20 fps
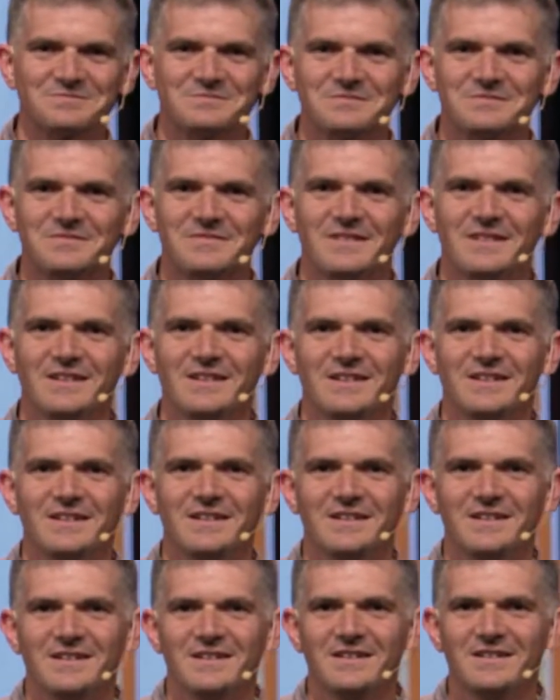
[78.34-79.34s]

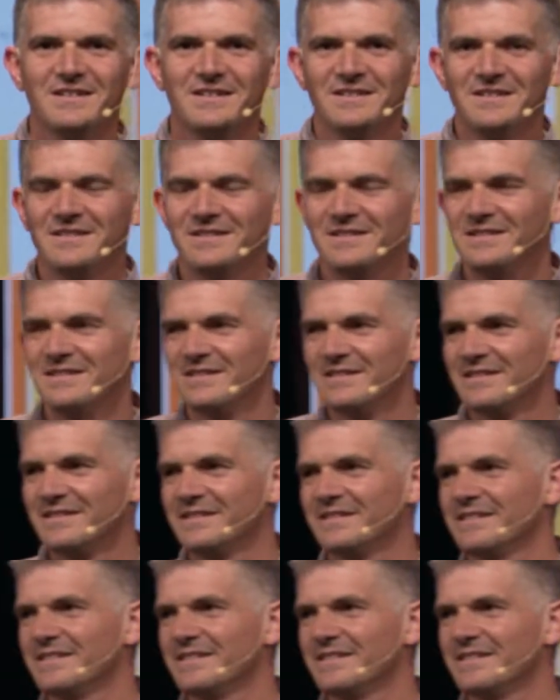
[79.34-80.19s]
Nobody speaks.